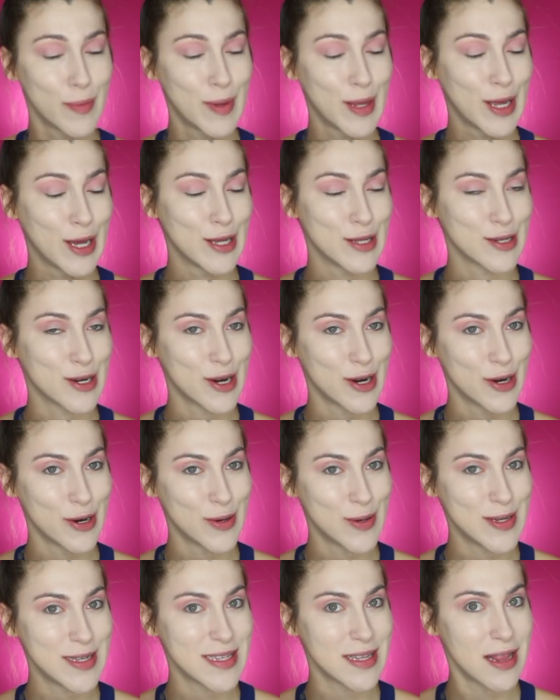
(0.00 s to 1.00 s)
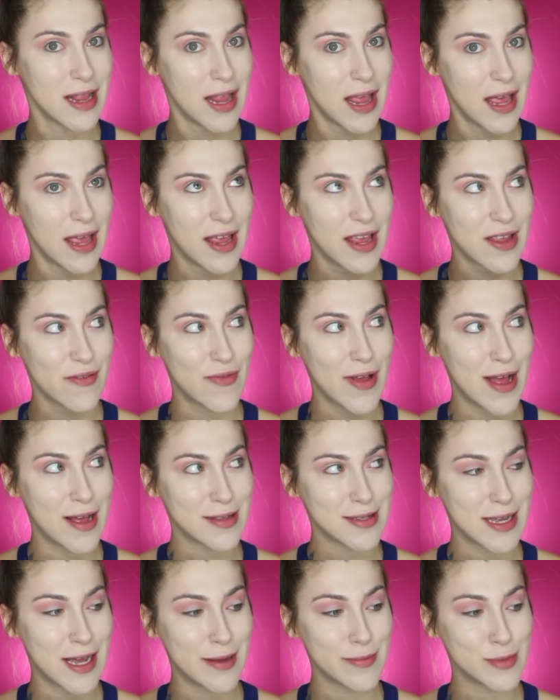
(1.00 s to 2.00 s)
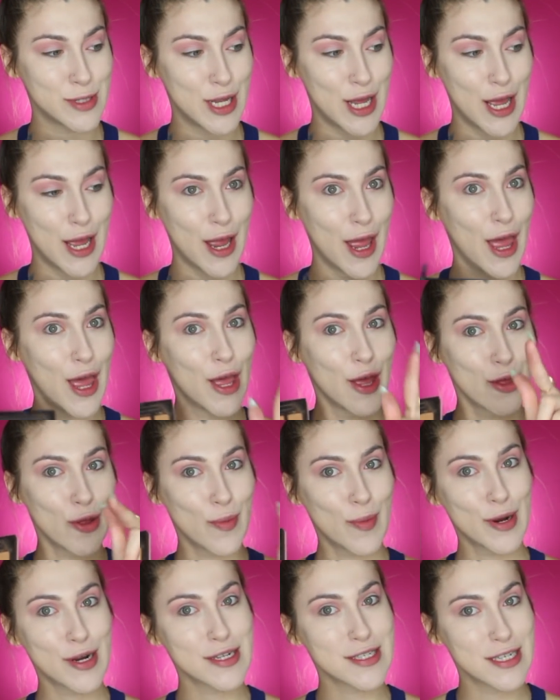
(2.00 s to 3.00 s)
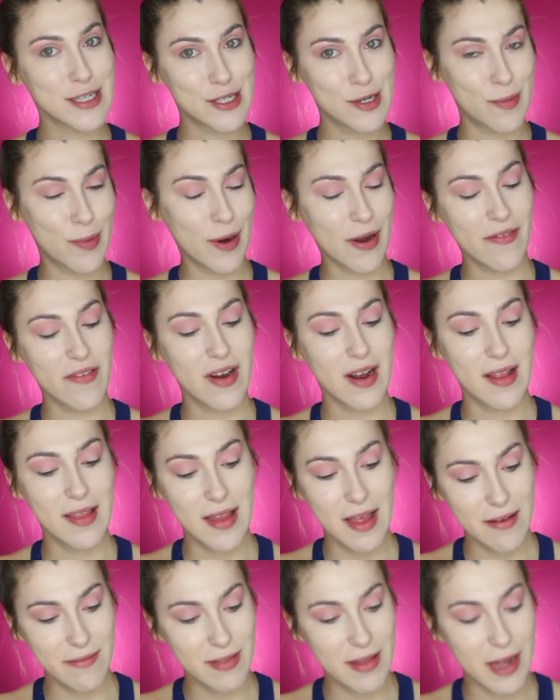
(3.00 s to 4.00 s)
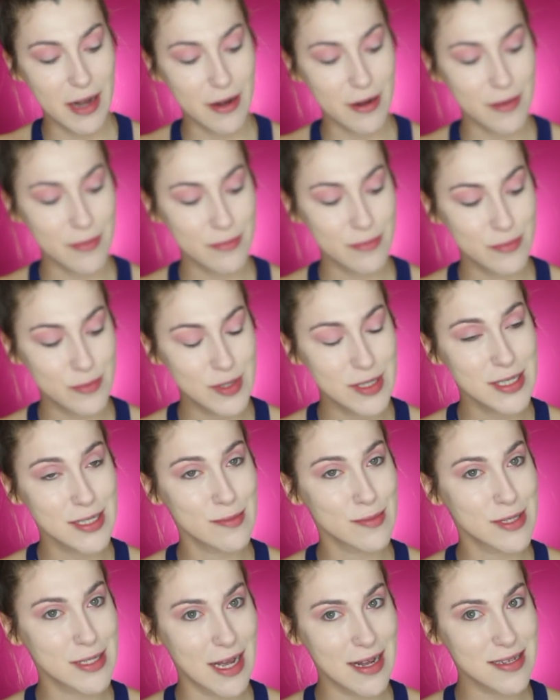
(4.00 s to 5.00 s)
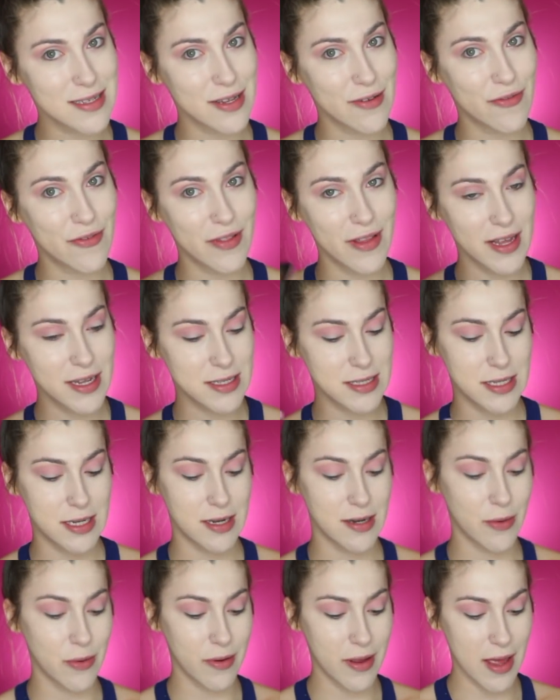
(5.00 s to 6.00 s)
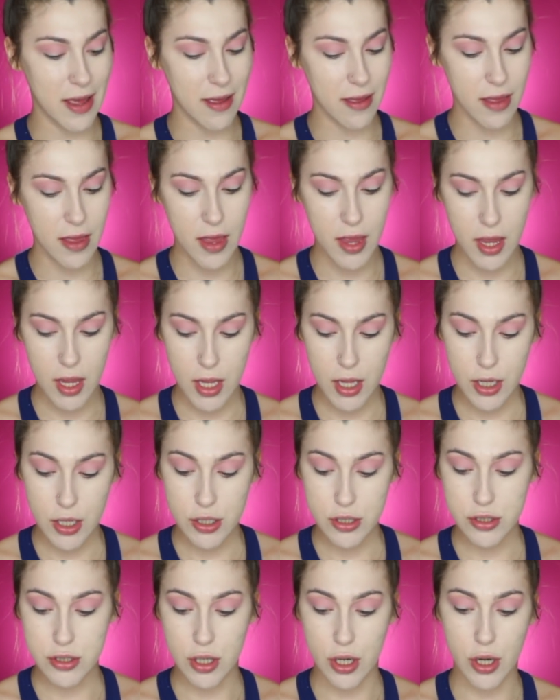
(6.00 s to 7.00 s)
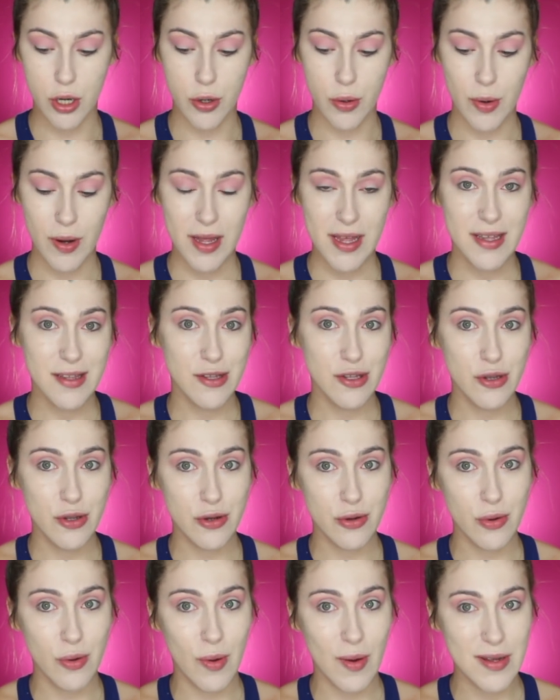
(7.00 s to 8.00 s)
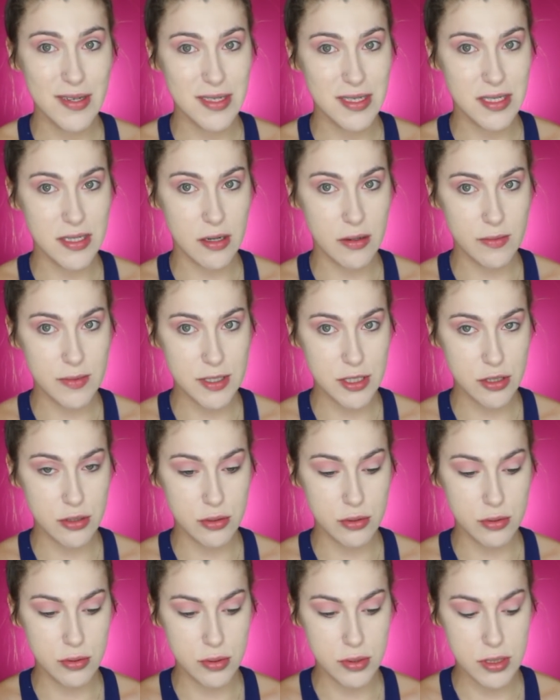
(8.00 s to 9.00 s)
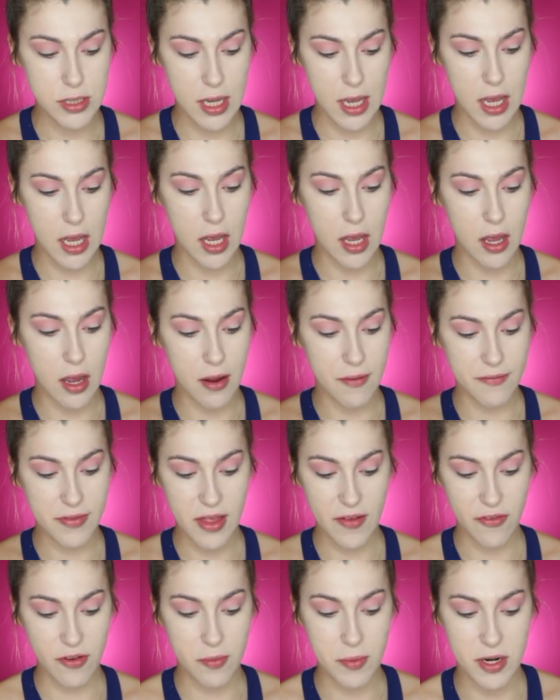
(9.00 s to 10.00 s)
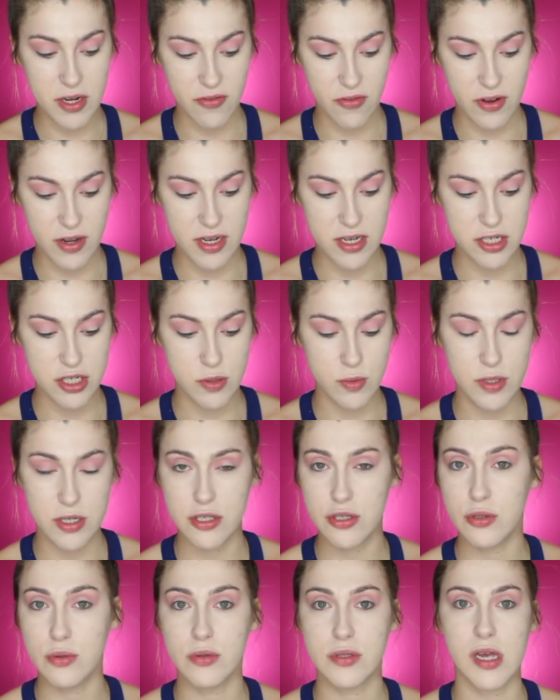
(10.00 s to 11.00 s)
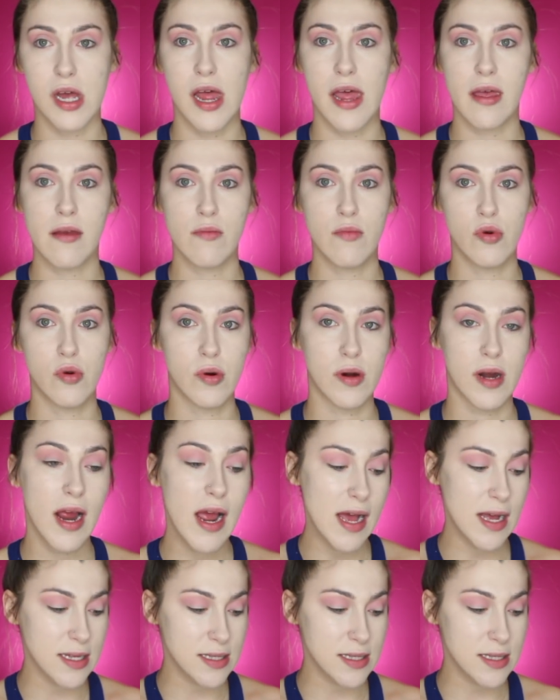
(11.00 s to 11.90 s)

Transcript: because girl, it's Valentine's Day. You better send your boyfriend a love letter with some sexy flicks in it, okay? So you don't want to use a fluffy brush for this. You want to use a more